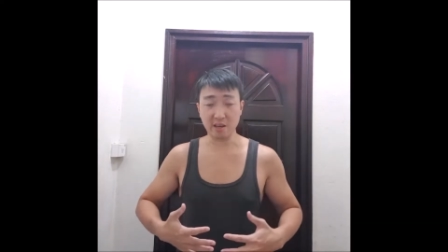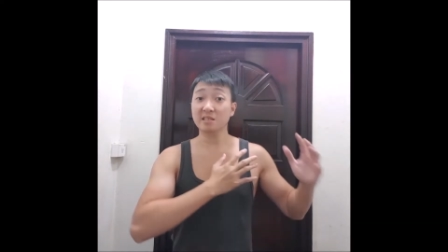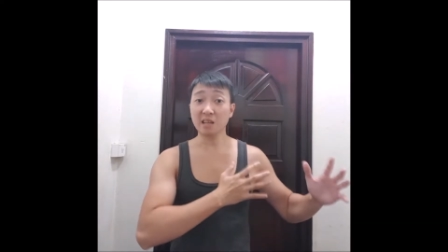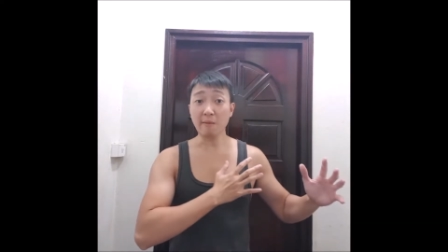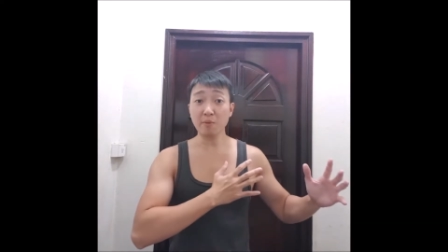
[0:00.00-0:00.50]

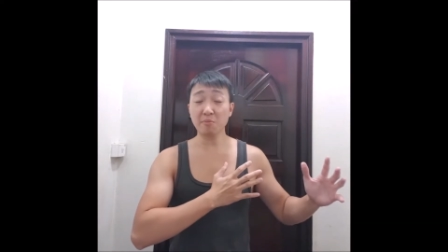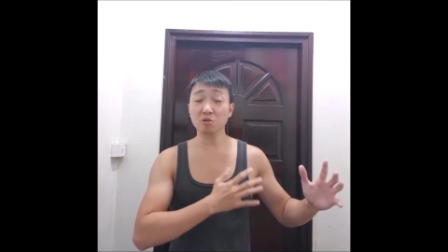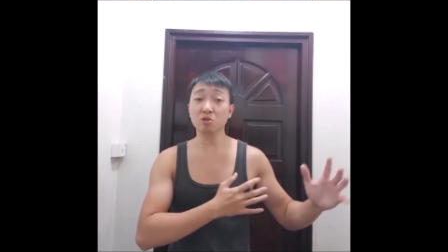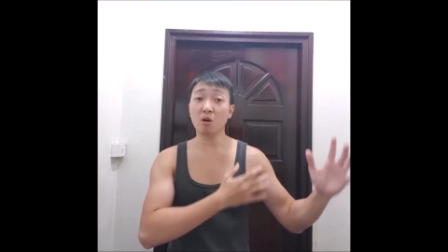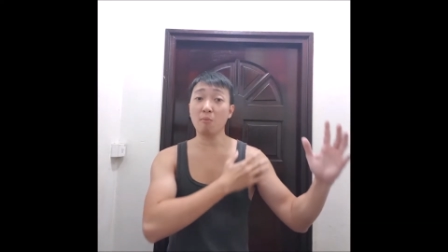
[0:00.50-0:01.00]
Some people
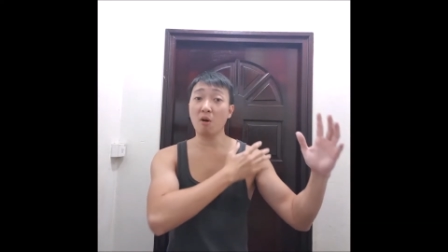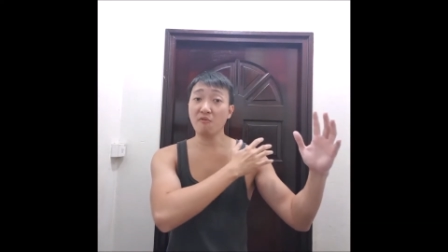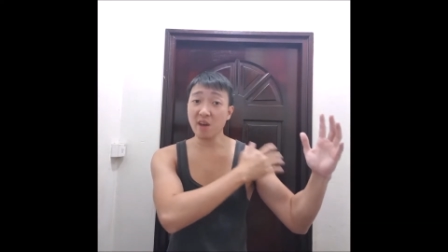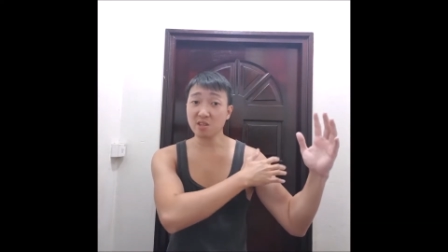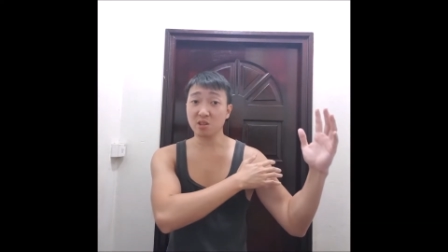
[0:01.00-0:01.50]
store more
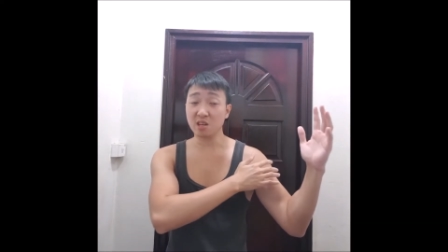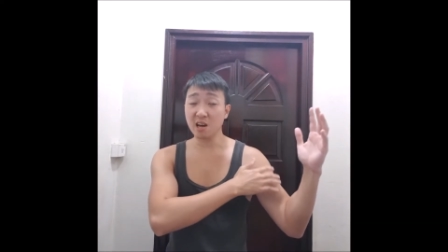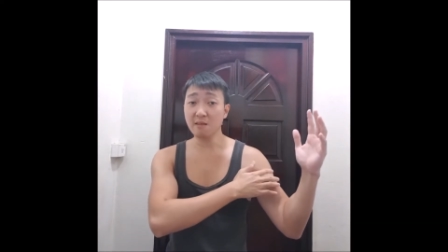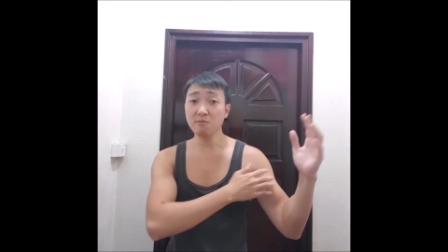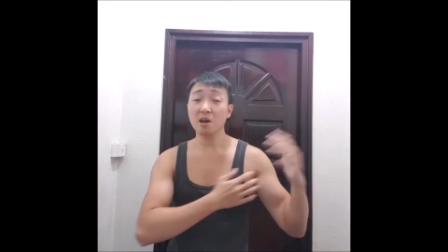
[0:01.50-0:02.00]
fats on the
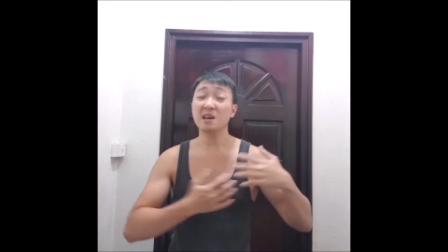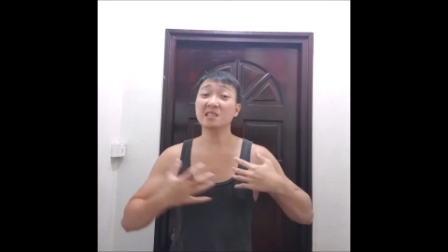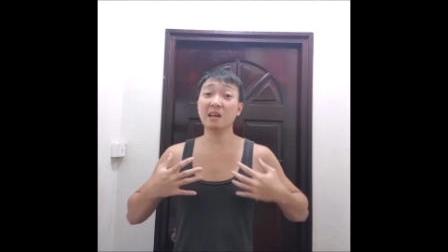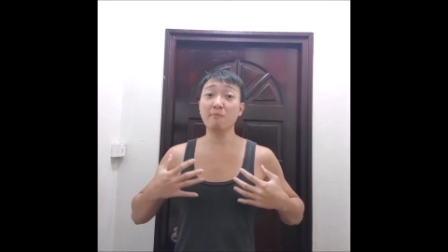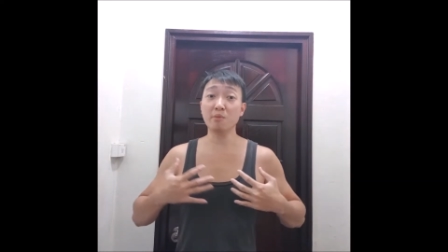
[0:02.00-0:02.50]
arm,
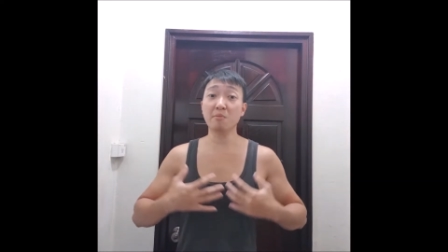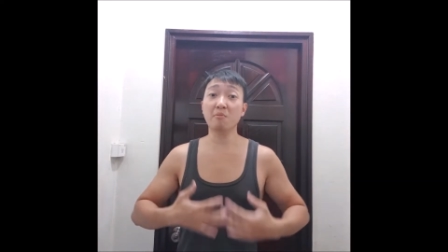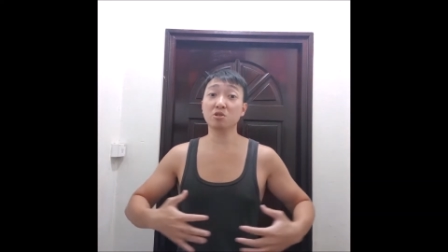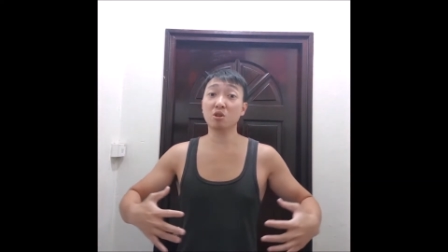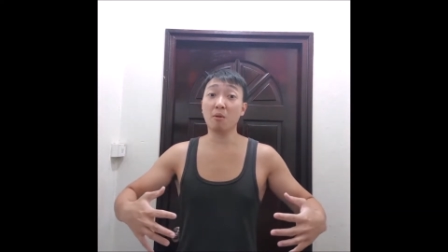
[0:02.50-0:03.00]
some
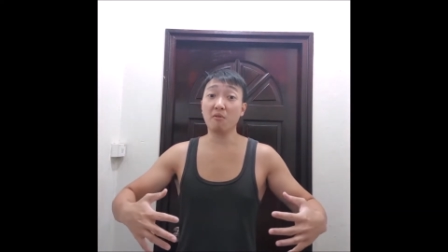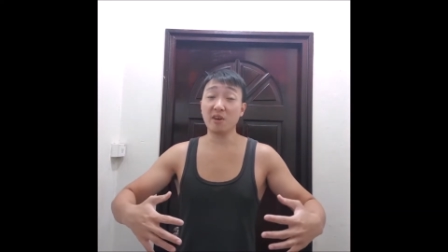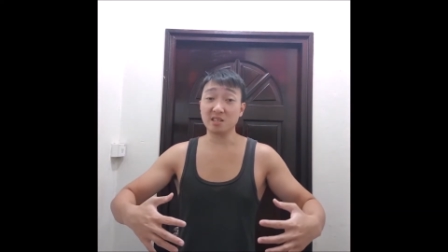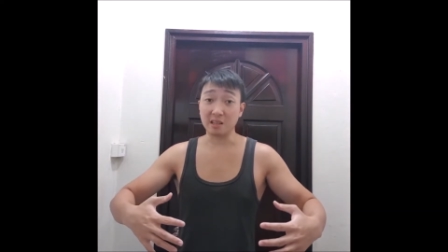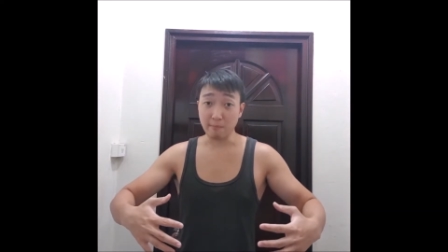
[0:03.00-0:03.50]
people store more
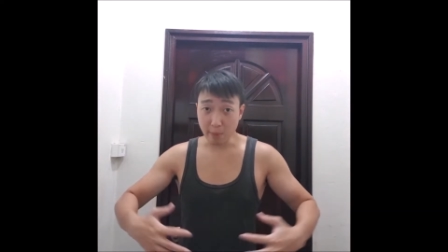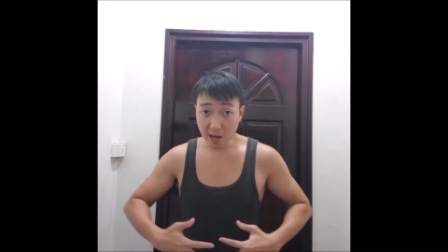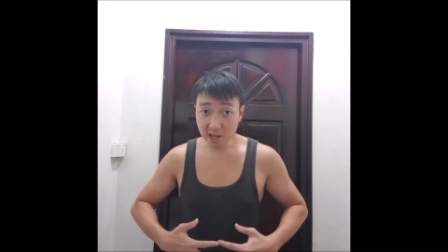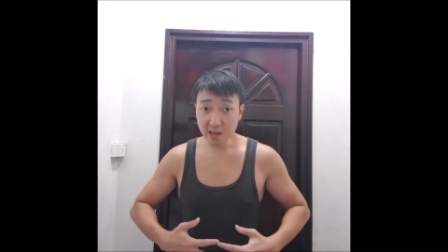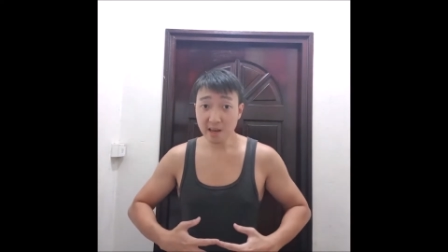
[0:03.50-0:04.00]
fats in the
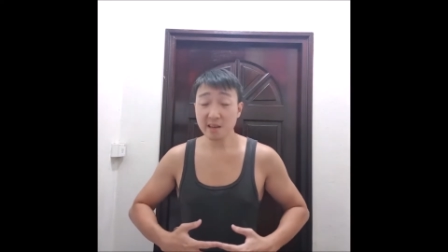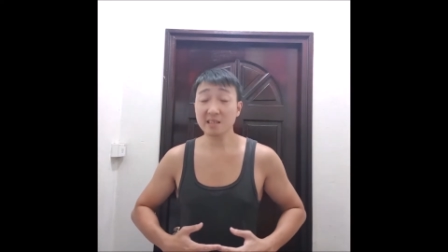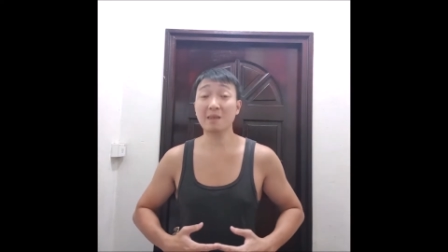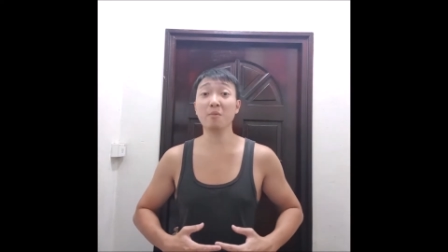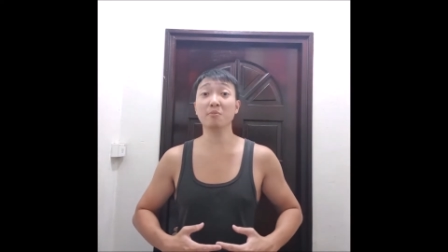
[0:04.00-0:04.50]
belly,
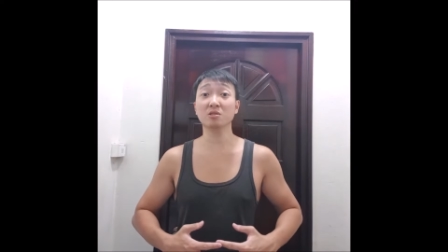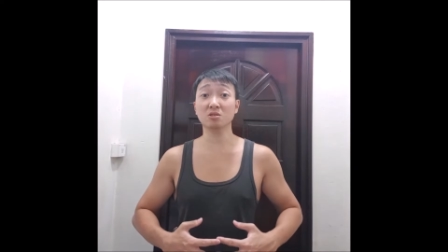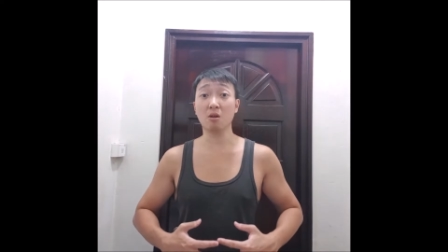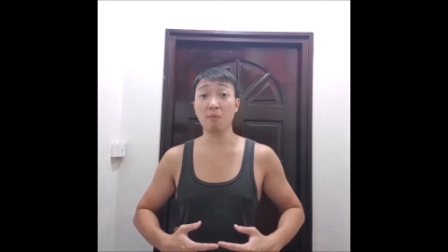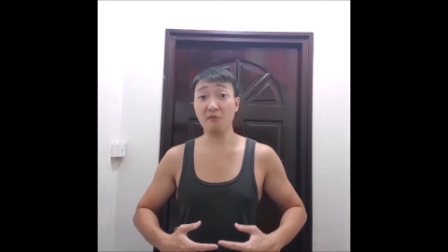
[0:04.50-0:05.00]
some people
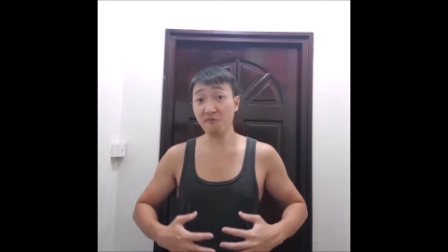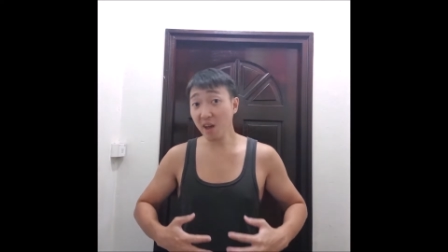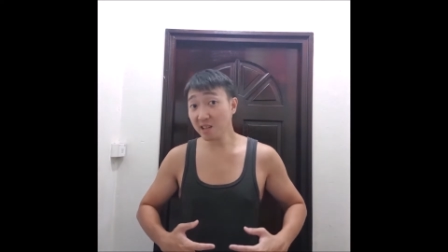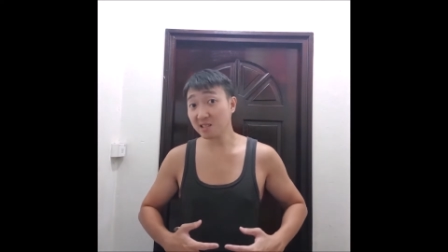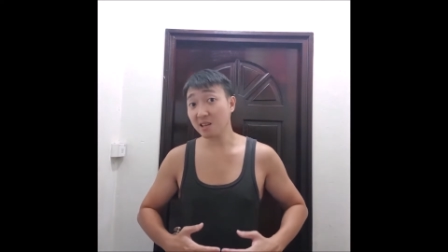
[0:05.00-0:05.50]
store more
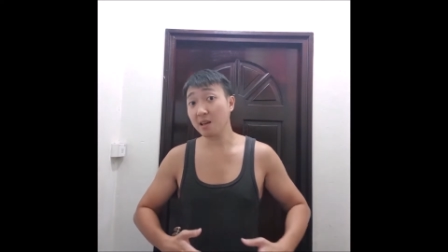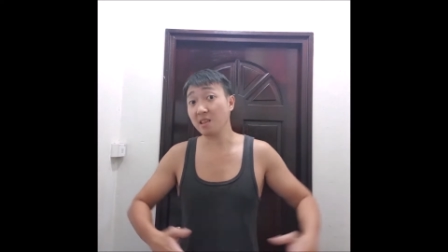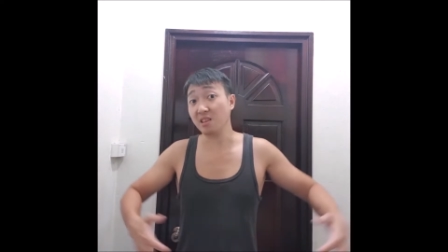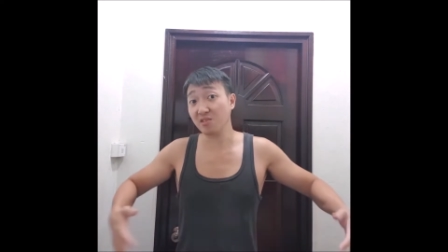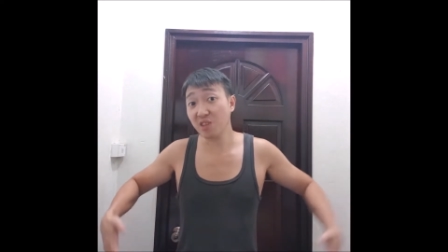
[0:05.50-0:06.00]
fats
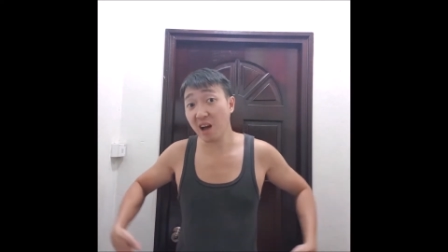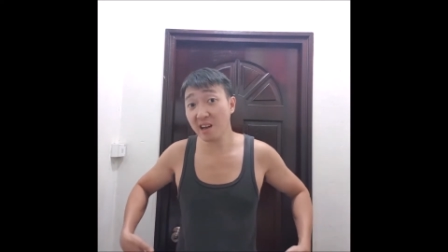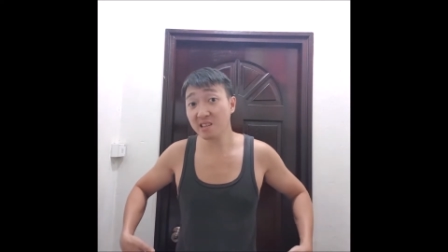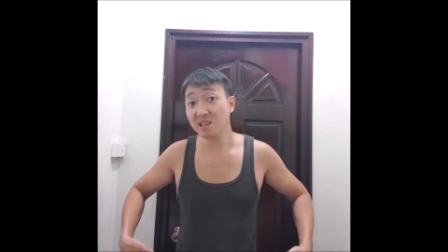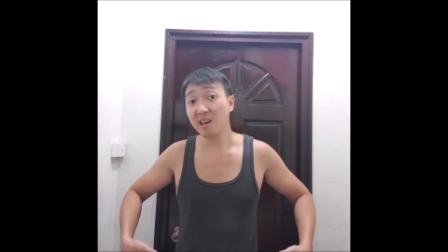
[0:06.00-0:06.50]
in the
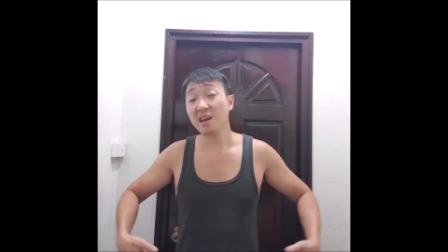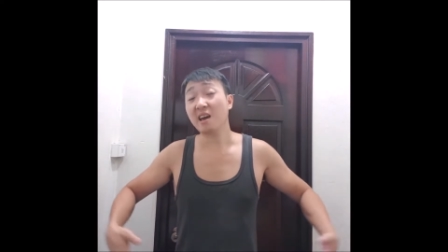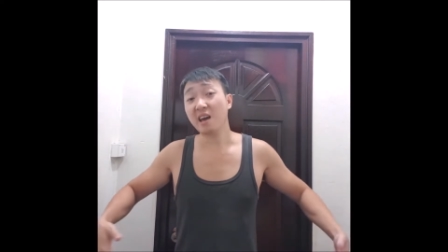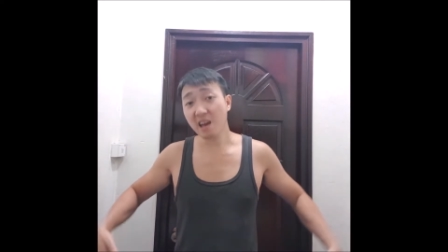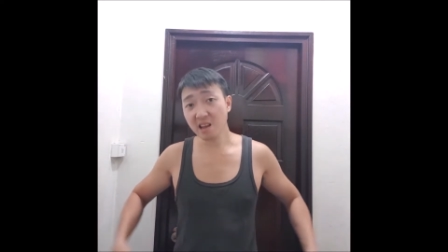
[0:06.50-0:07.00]
thighs
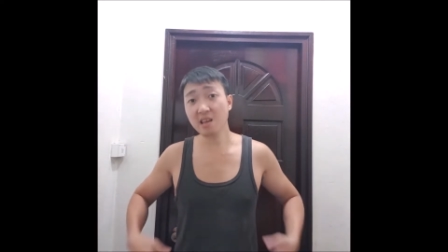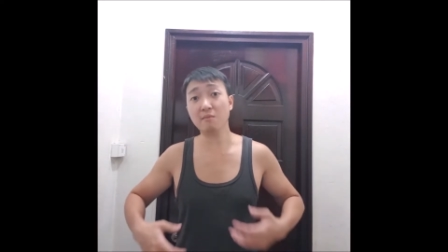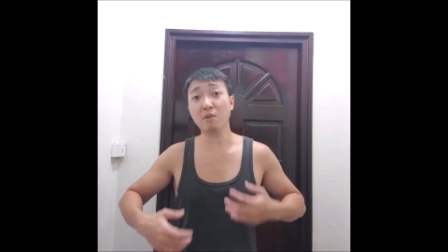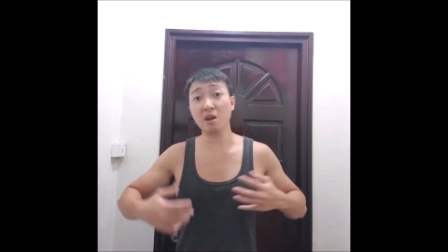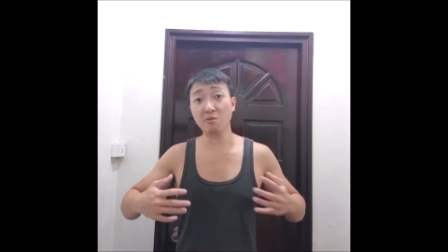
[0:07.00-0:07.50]
and
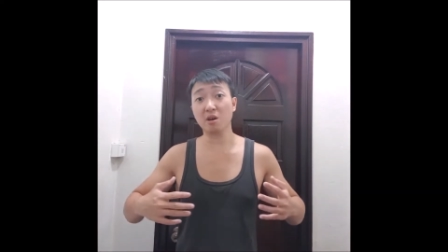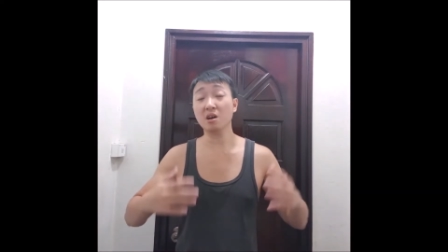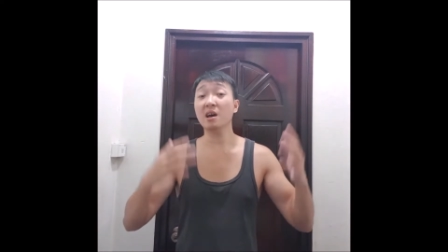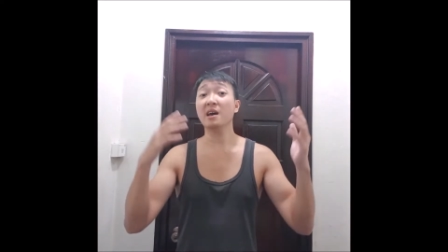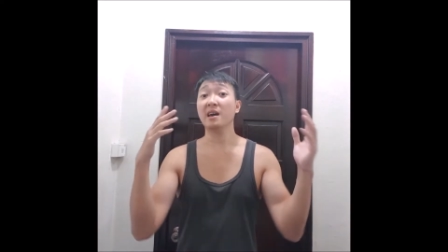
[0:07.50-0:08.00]
hip area,
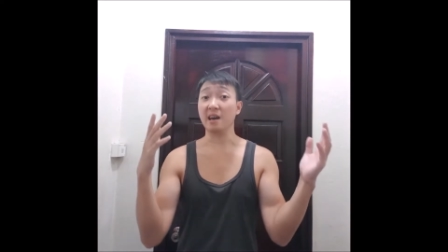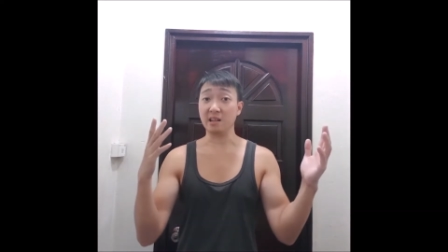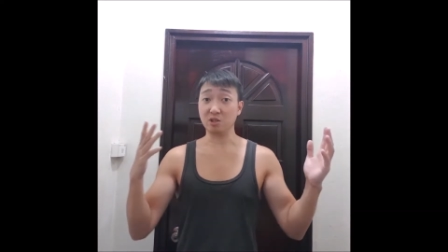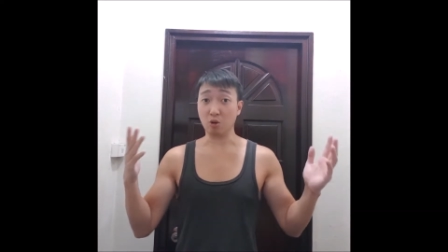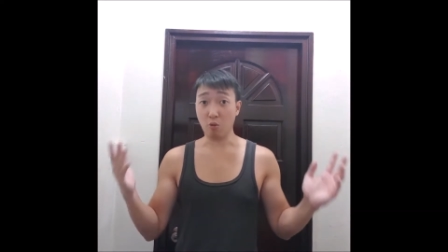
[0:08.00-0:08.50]

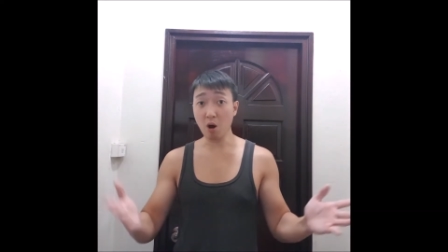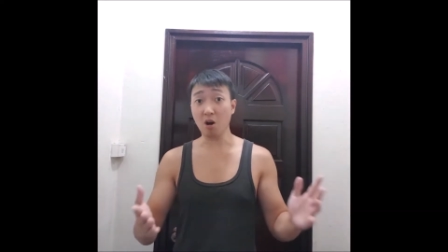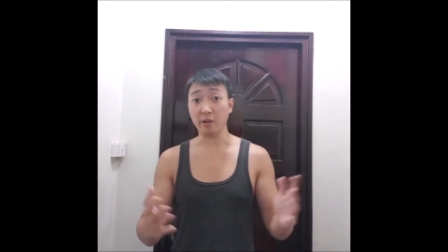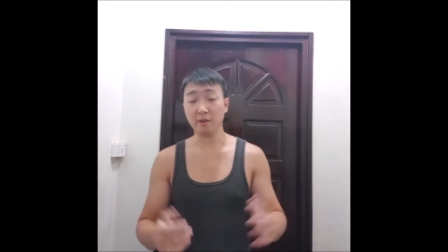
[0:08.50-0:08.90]
and so on.